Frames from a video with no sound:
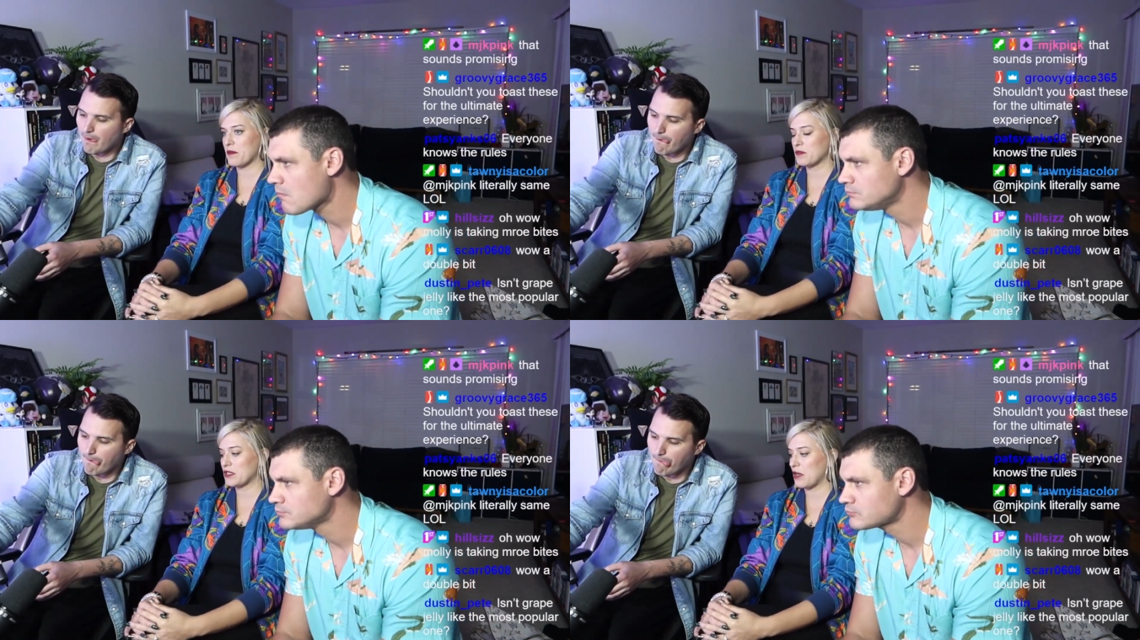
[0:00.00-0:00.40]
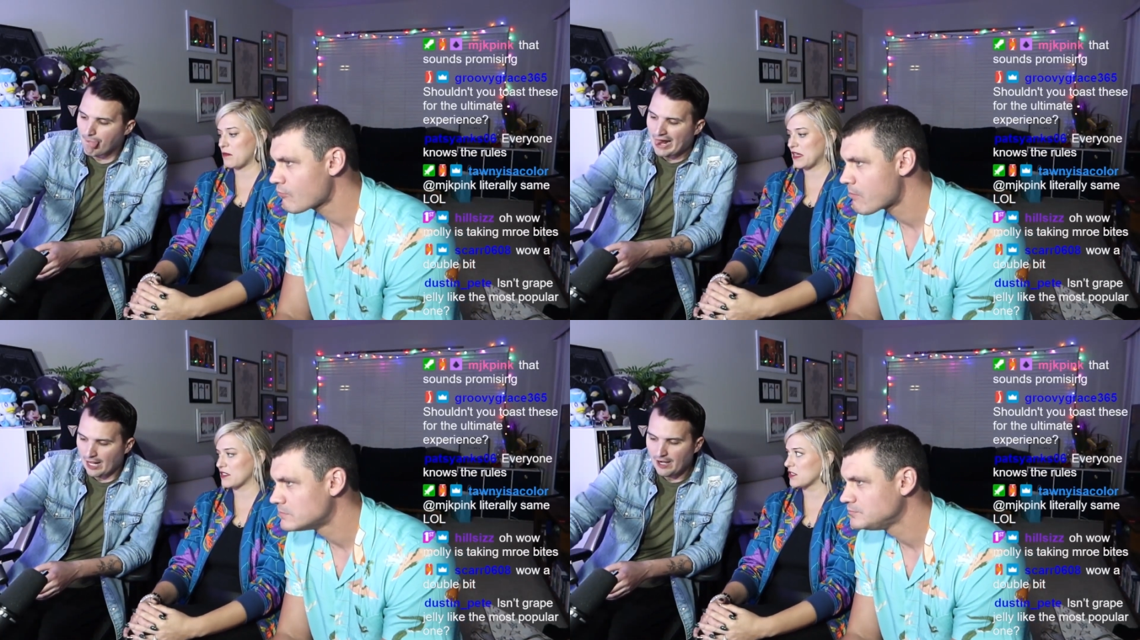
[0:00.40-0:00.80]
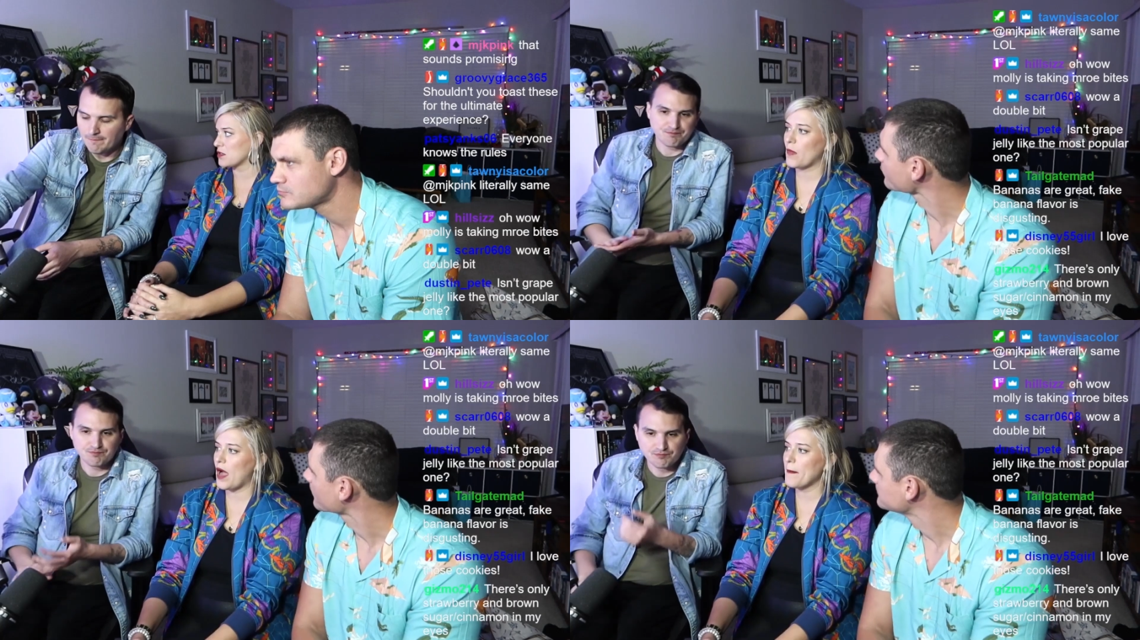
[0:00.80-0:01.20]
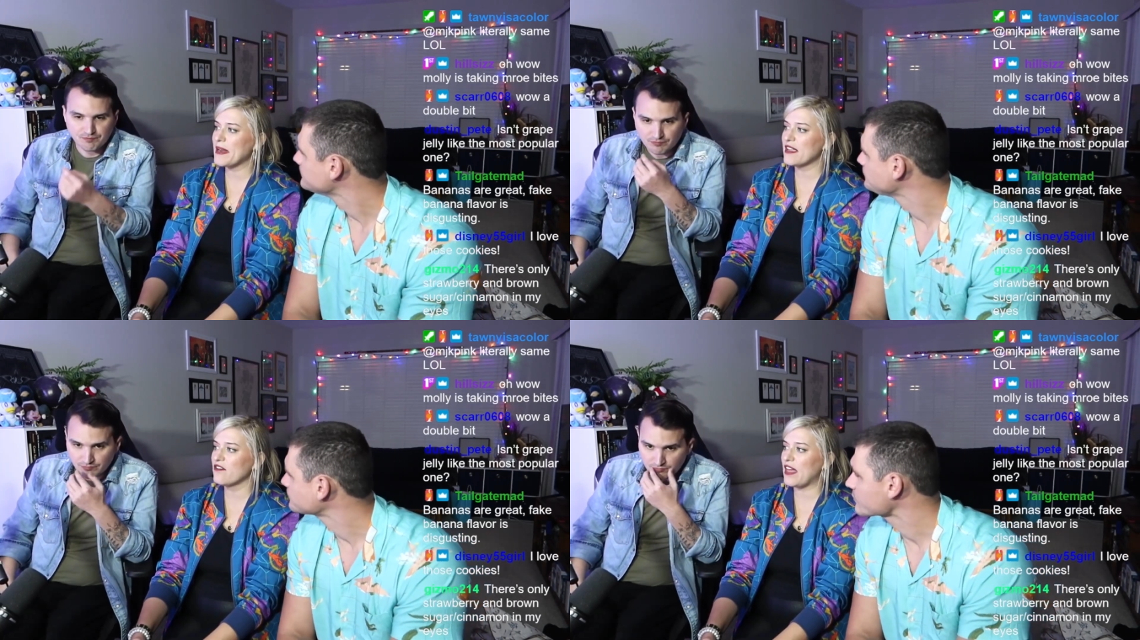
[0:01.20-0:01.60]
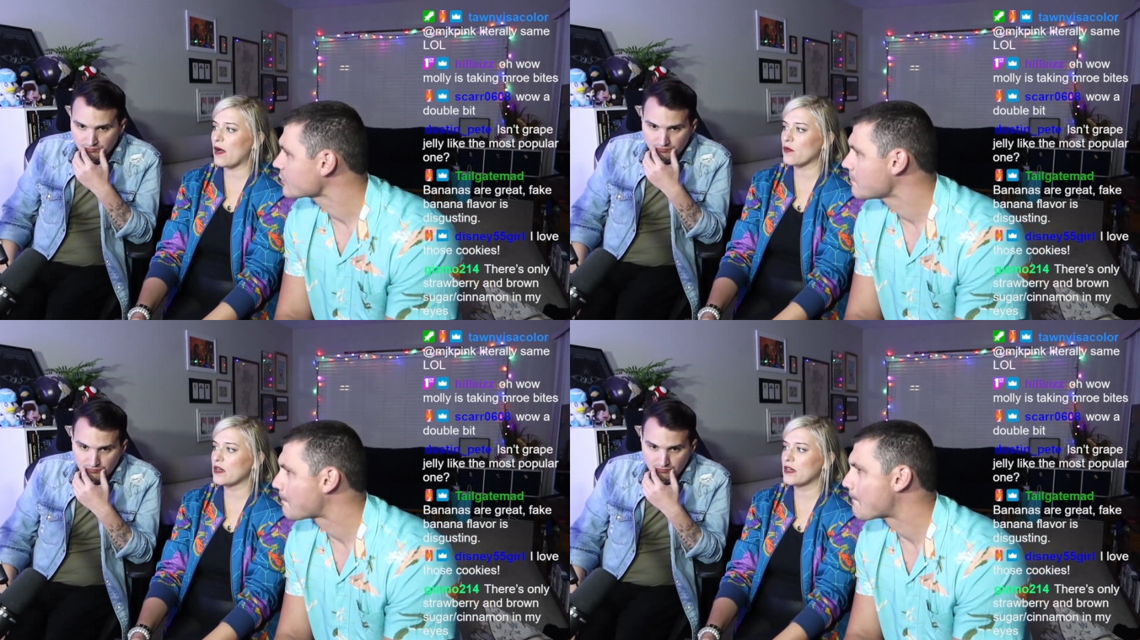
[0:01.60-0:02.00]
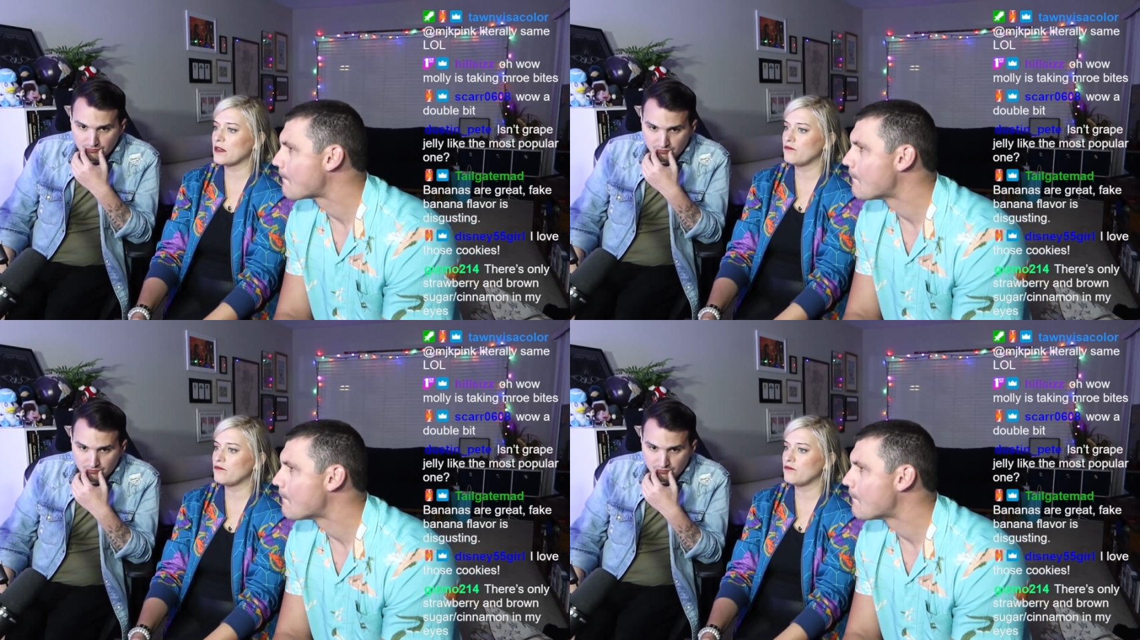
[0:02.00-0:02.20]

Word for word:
Speaker 1: so that would make uh-huh. sense. Uh -huh. I'm gonna give that one